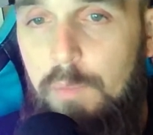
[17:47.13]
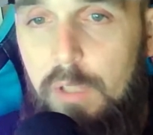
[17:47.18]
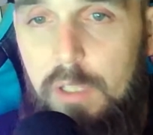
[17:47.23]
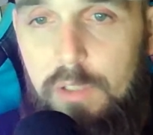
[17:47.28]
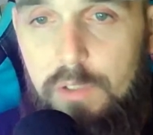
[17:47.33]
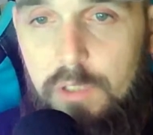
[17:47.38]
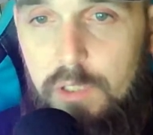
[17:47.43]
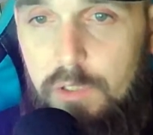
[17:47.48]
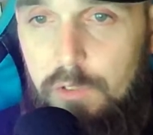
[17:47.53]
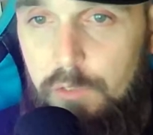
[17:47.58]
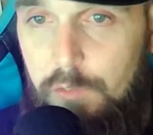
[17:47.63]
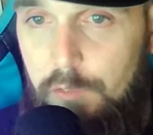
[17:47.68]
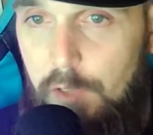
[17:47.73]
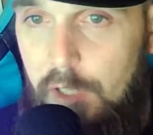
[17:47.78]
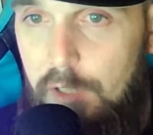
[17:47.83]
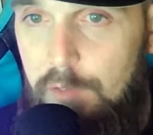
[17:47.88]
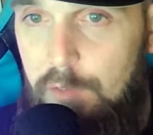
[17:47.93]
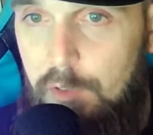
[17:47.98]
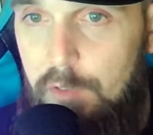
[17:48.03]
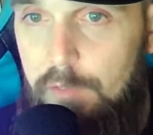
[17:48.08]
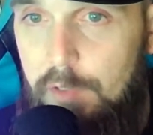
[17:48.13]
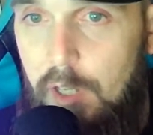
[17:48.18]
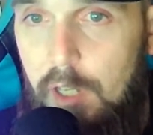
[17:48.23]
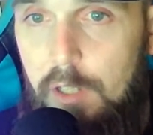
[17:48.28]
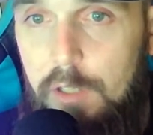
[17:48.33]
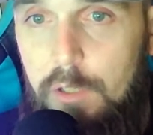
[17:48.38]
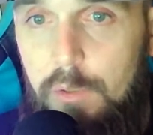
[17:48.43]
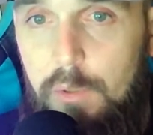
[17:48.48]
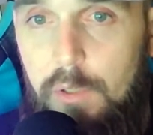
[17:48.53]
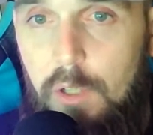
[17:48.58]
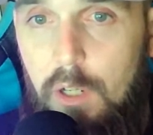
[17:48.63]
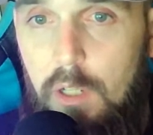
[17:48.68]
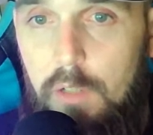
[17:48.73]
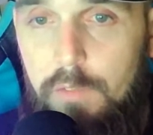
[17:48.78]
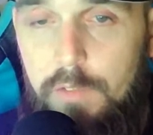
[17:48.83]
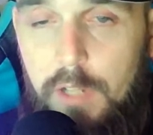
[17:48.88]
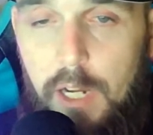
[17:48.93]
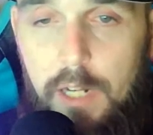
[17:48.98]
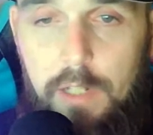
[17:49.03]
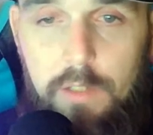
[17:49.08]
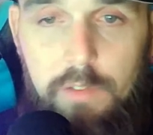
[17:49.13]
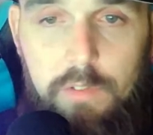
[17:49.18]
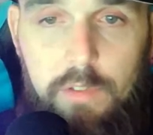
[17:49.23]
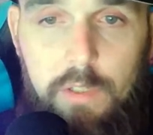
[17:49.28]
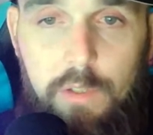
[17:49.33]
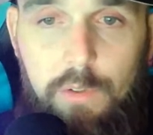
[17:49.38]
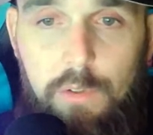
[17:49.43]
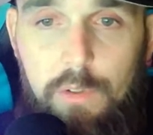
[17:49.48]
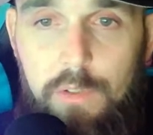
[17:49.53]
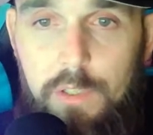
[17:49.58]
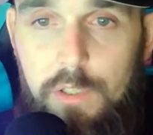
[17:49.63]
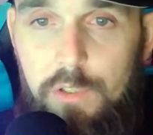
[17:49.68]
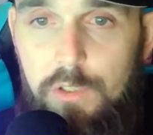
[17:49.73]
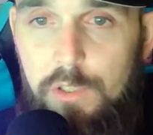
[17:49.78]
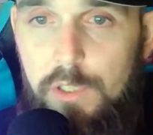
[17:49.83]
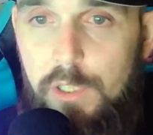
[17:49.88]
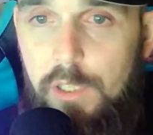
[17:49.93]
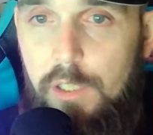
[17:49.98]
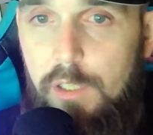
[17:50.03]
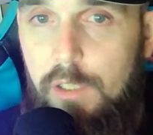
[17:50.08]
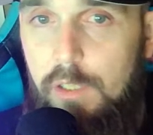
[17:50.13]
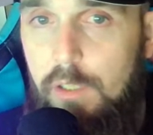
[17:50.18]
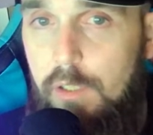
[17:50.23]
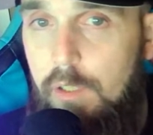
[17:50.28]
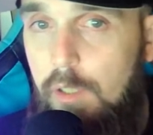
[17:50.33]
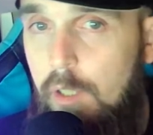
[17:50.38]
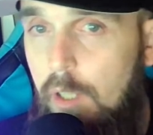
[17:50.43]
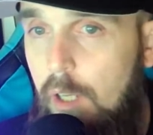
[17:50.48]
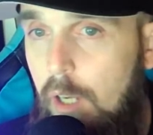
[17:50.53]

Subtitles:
It's his favorite value in all of Dynasty Owner this year.